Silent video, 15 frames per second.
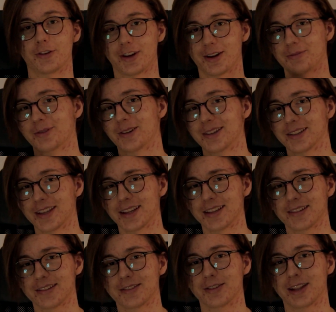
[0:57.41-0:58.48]
the upgrade
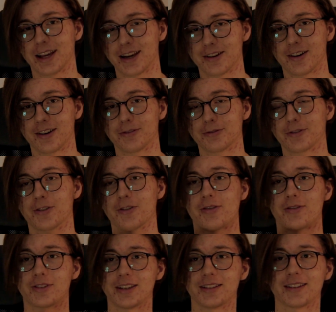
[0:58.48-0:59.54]
kit later on for
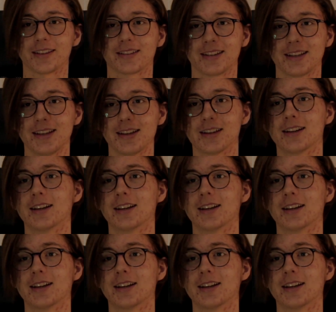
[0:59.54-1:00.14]
360.